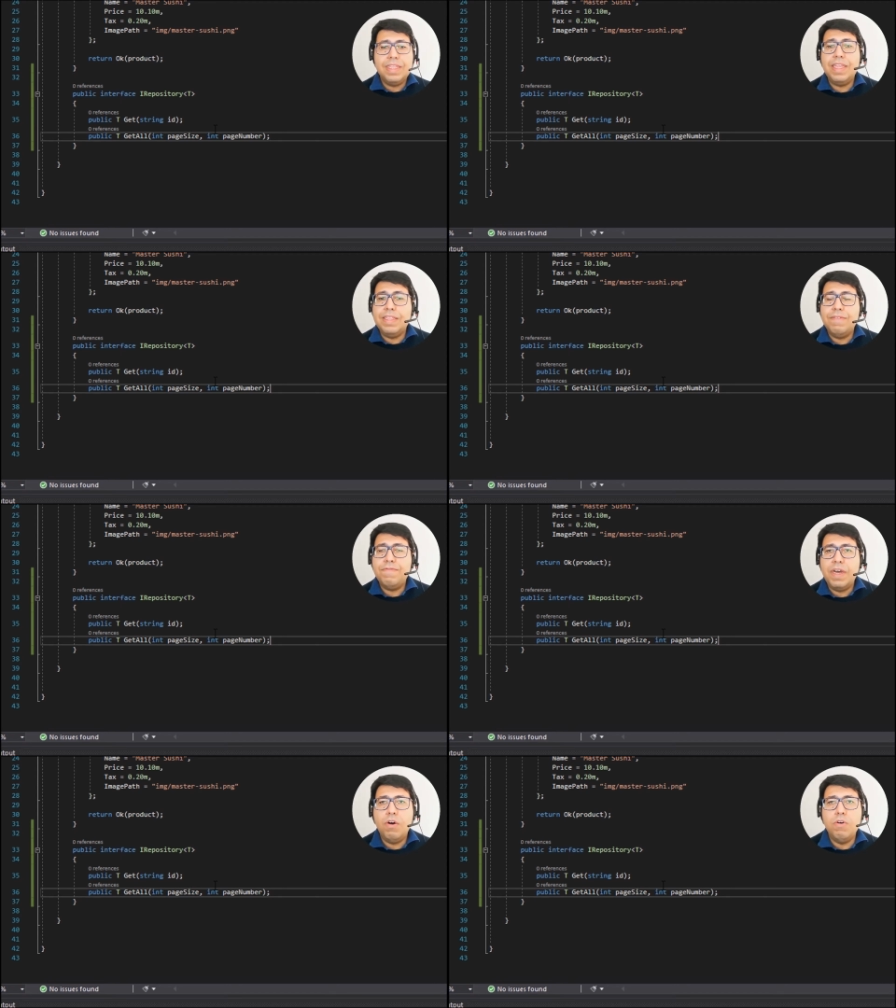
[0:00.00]
can
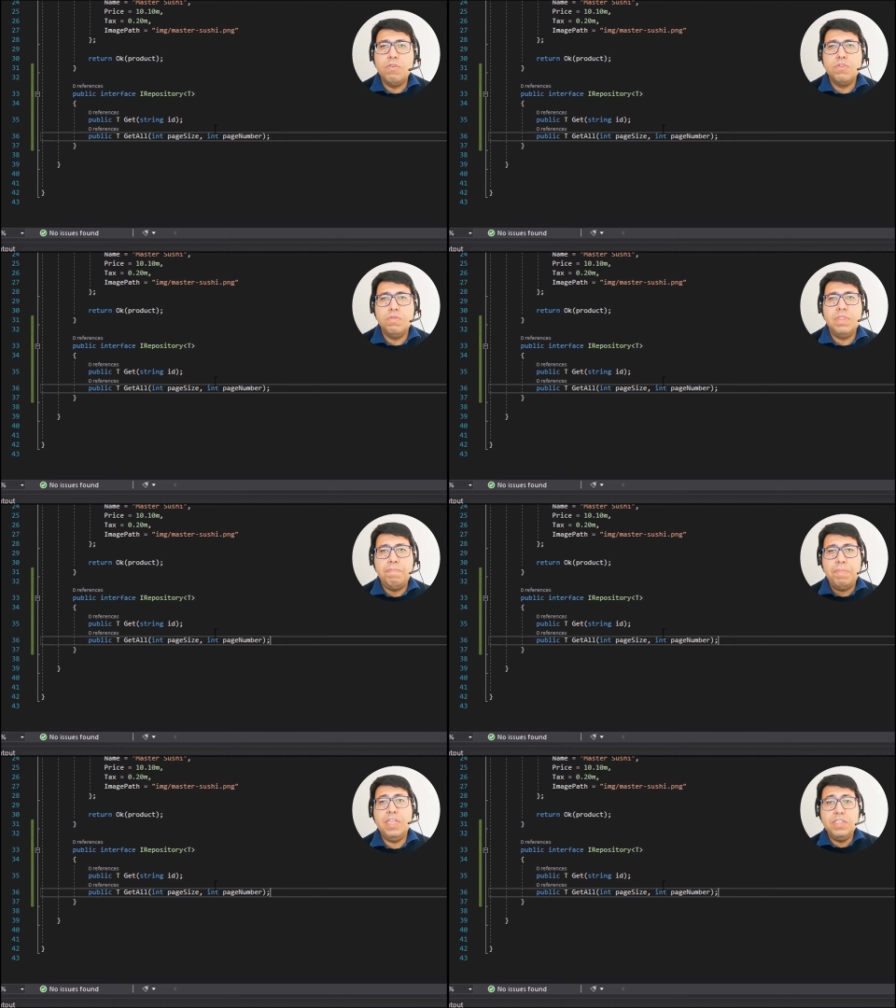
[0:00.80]
define also the
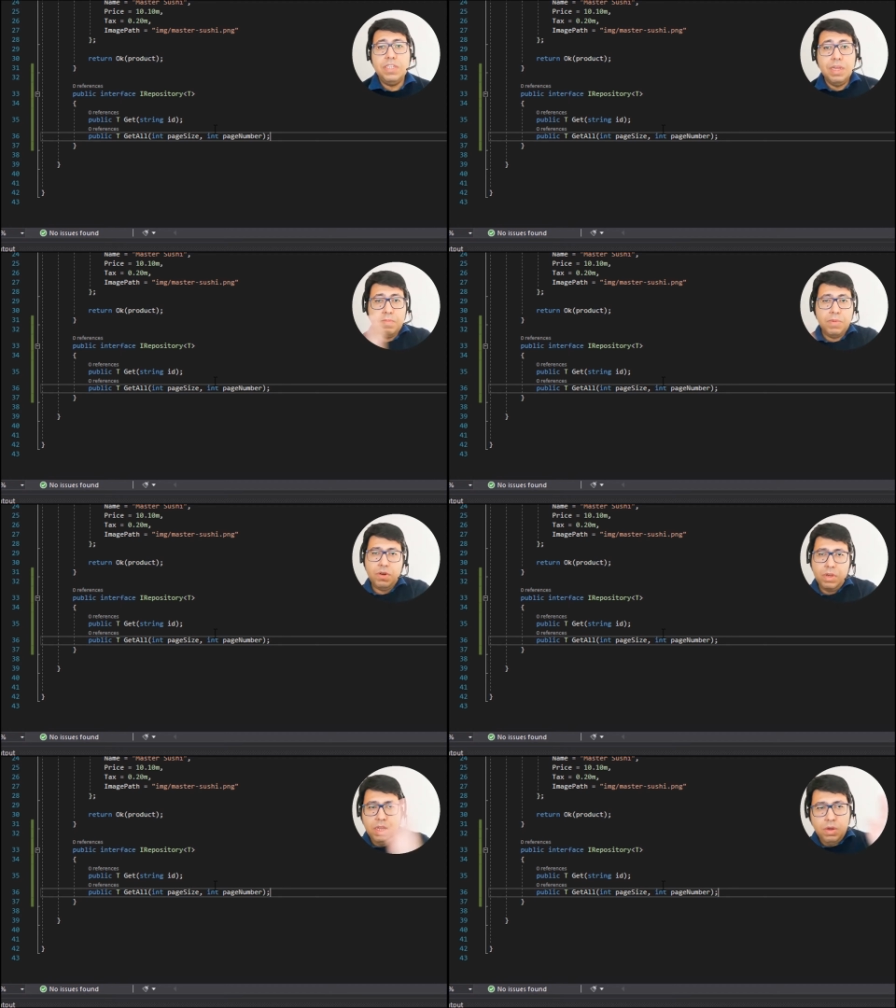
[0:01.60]
page number,